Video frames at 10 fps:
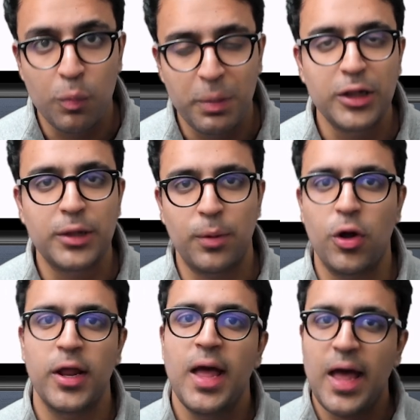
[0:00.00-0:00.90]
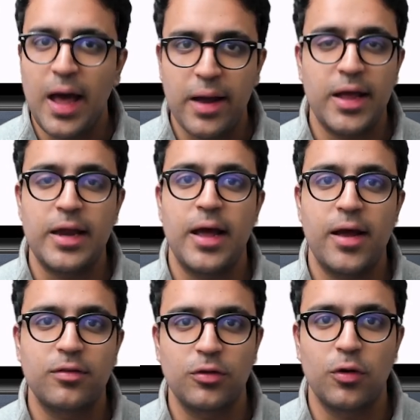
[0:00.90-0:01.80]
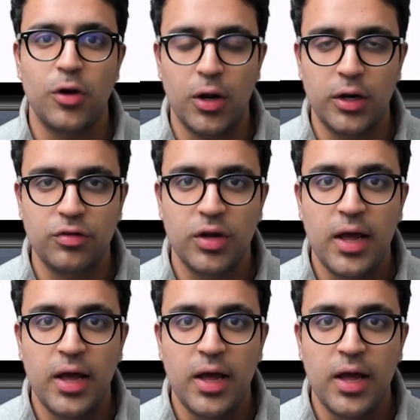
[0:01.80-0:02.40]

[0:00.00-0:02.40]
build upon and enhance your knowledge.